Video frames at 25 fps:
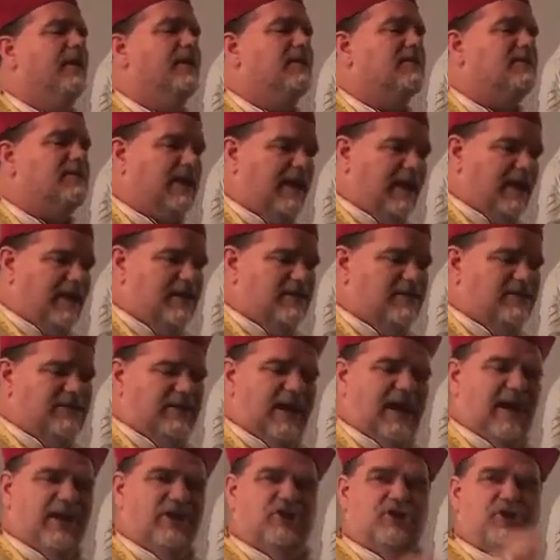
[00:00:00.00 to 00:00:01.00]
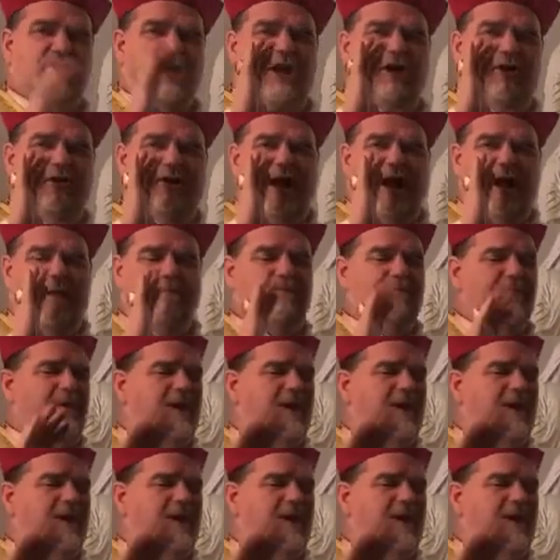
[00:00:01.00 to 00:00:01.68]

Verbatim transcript: says, It shall not